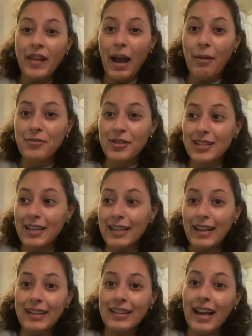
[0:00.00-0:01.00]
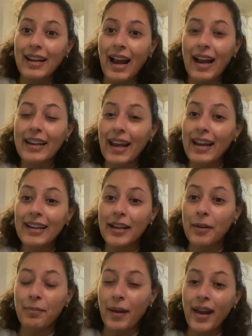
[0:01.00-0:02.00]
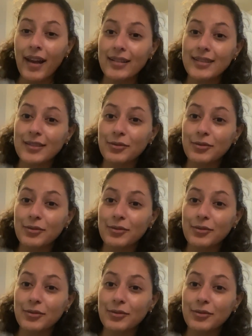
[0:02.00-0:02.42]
I'm just thinking, like, I can't get a pet